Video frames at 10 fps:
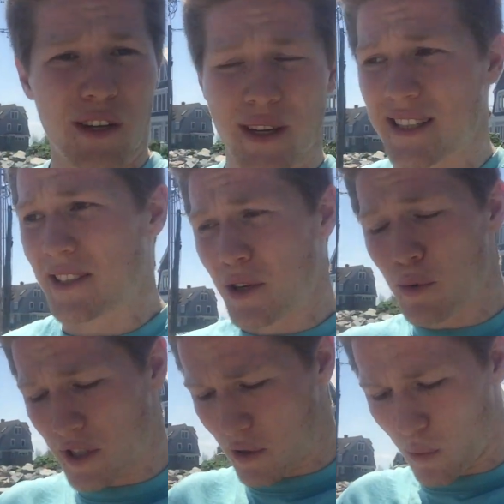You get to
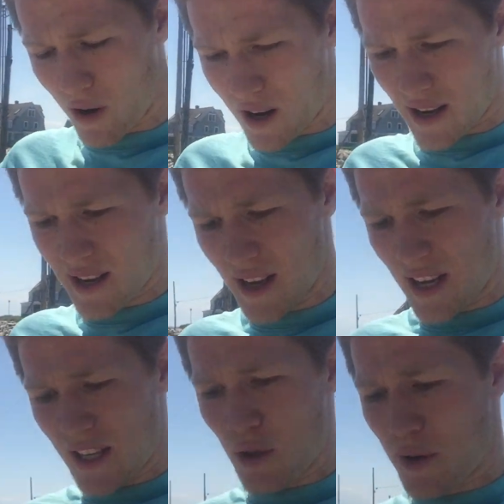do what you want.
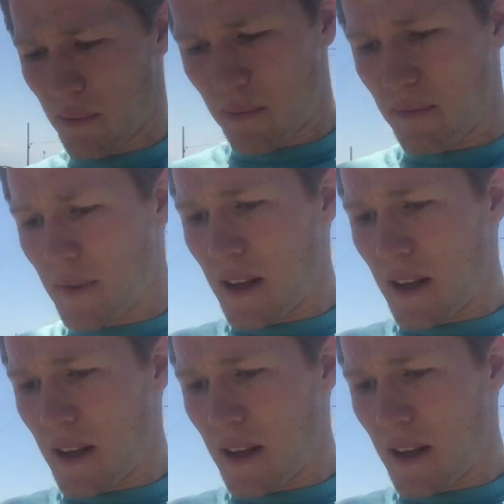You can